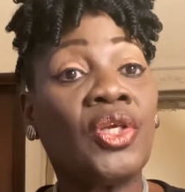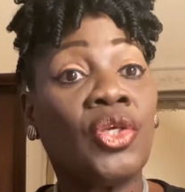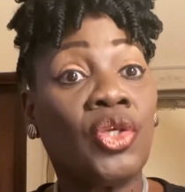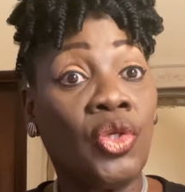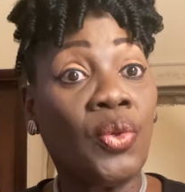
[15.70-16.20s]

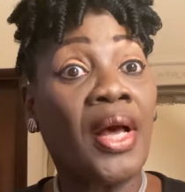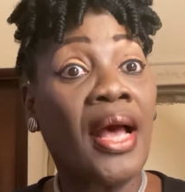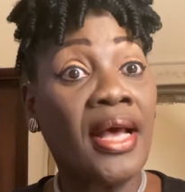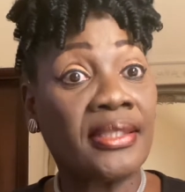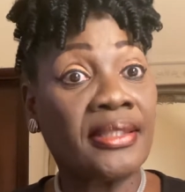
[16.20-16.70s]
You are
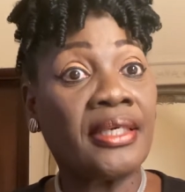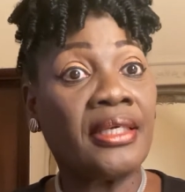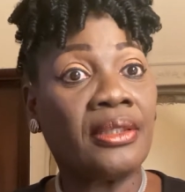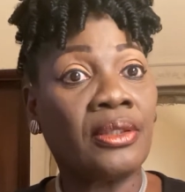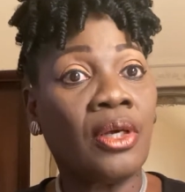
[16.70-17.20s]

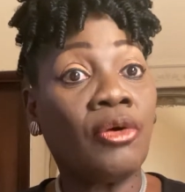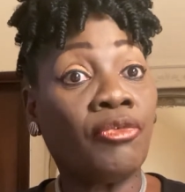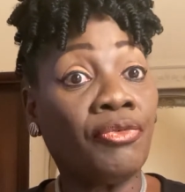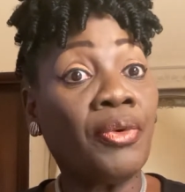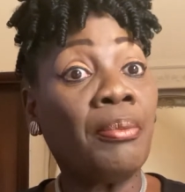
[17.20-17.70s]
asking
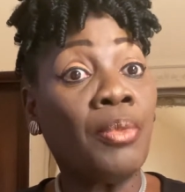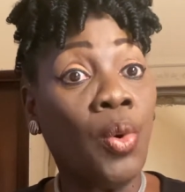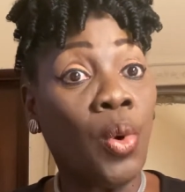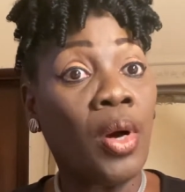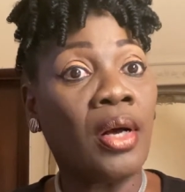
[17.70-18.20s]
for
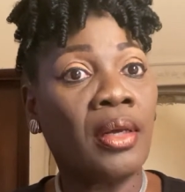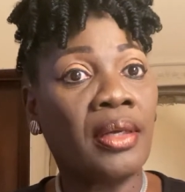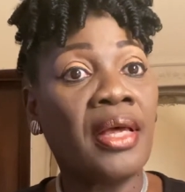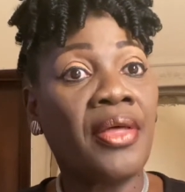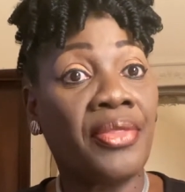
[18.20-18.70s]
more
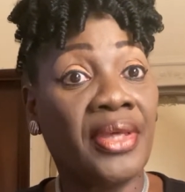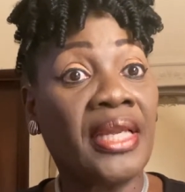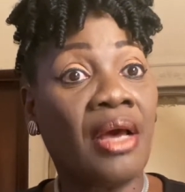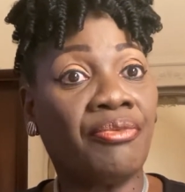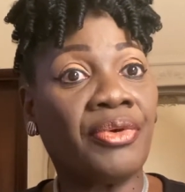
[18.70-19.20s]
than
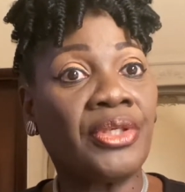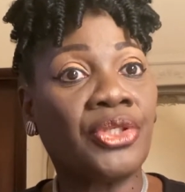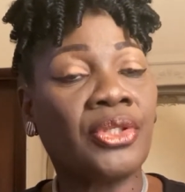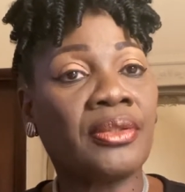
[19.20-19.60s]
average.